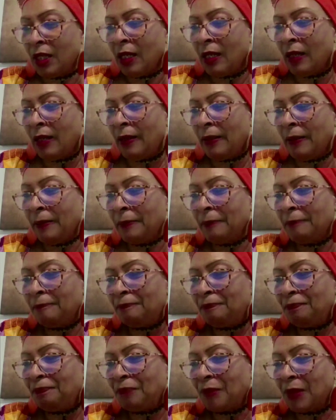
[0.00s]

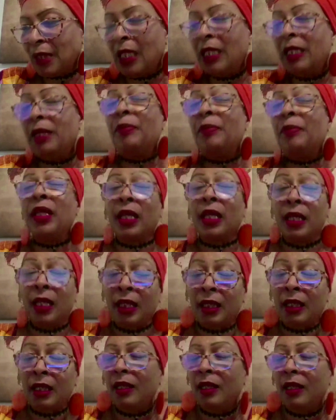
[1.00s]
in the
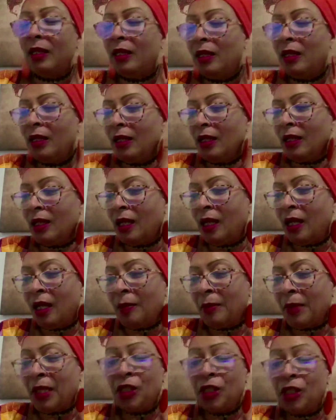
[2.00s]
beginning
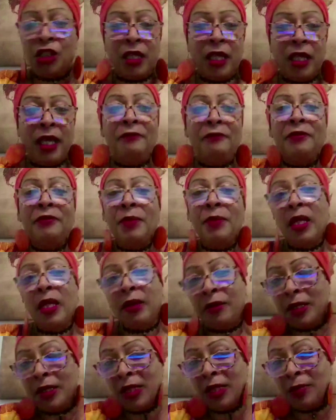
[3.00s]
because she came from
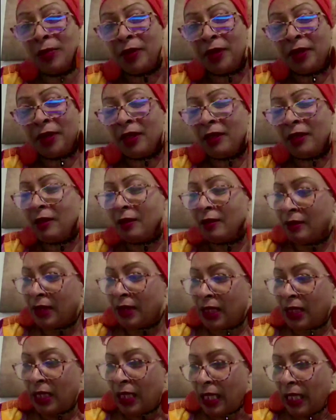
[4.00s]
Carisburg
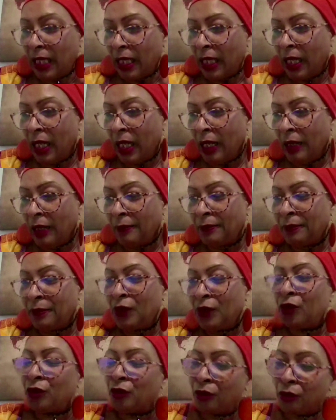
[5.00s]

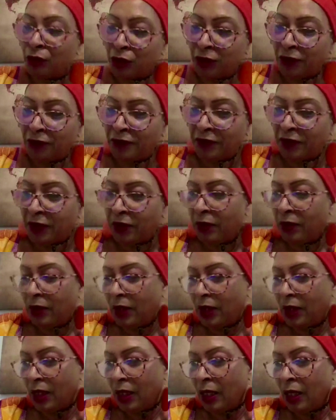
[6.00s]
to Crozierville.
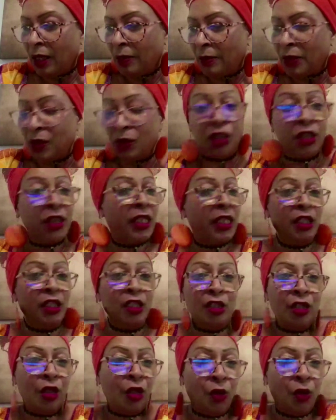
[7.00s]
So she
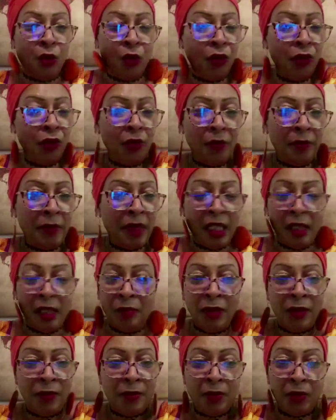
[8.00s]
didn't know many
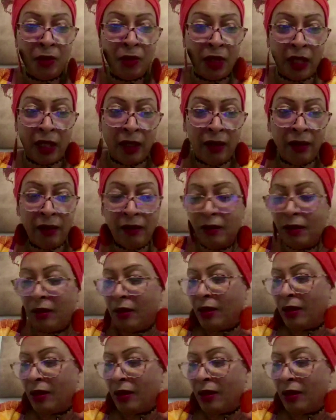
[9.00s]
people there.